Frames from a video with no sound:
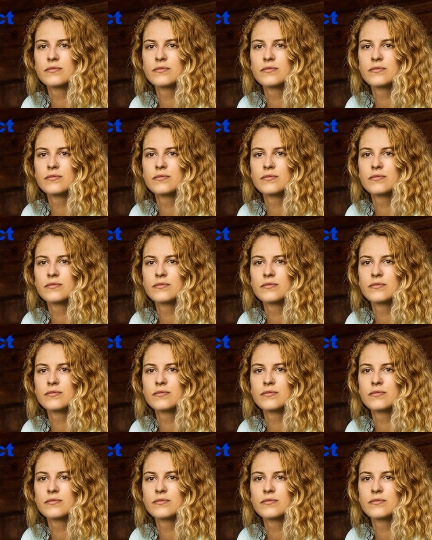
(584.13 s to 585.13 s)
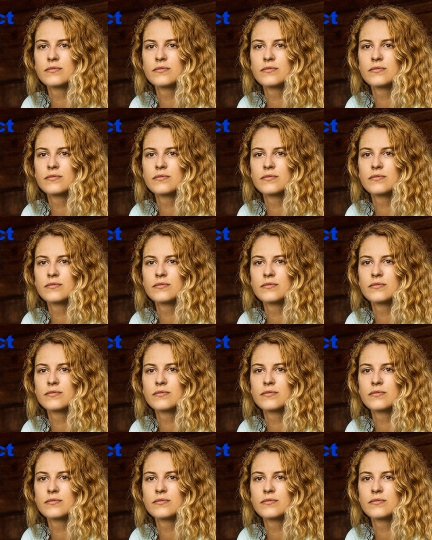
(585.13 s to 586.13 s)

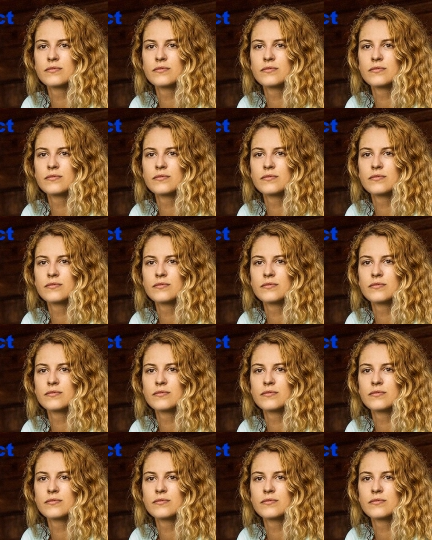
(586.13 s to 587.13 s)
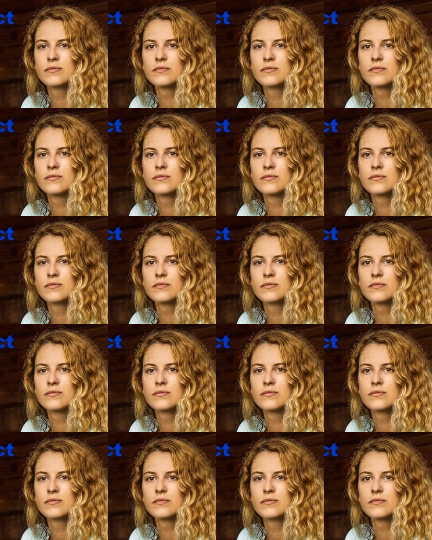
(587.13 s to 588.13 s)

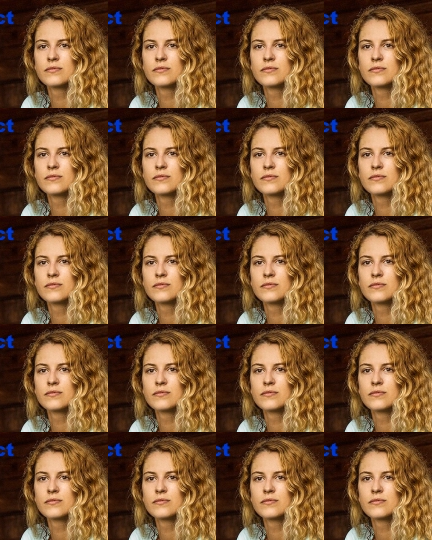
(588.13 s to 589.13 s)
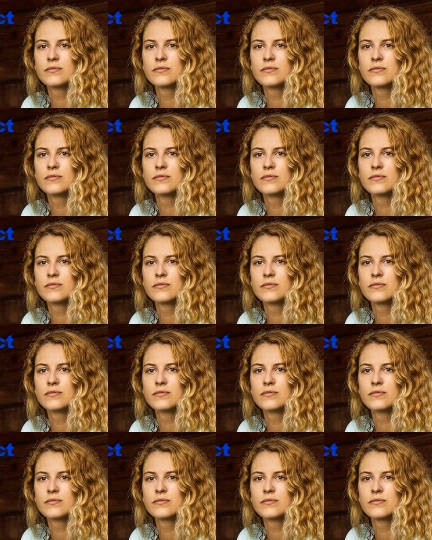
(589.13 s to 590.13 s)

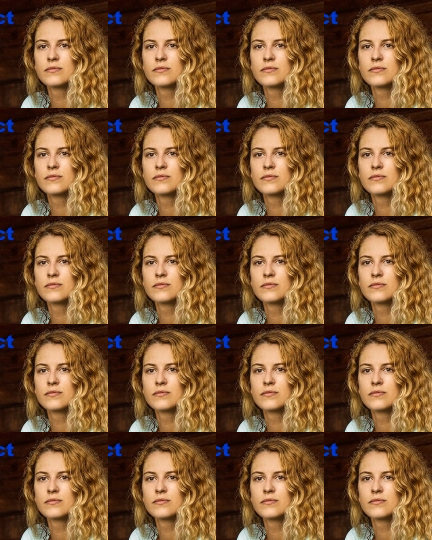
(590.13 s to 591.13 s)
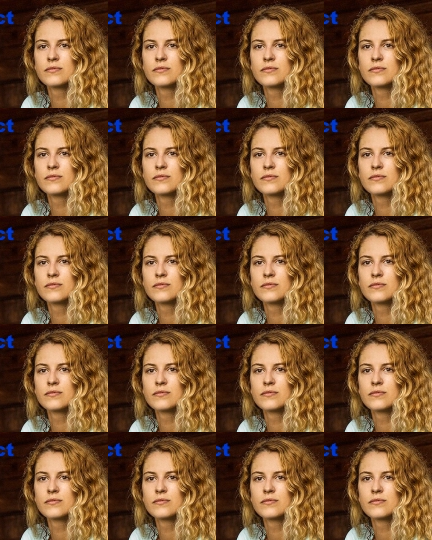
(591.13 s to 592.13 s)
This is a still picture; no speech is visible.